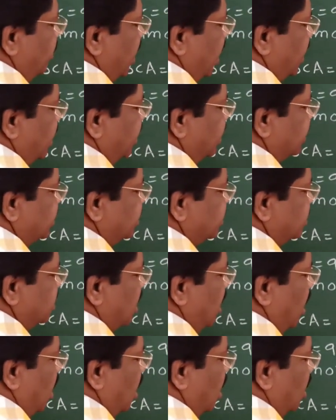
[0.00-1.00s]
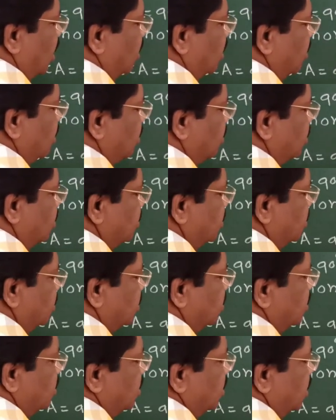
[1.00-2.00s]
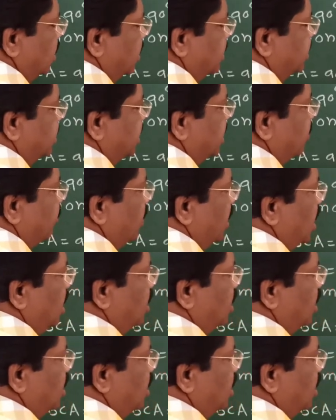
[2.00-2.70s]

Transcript: minus R is equal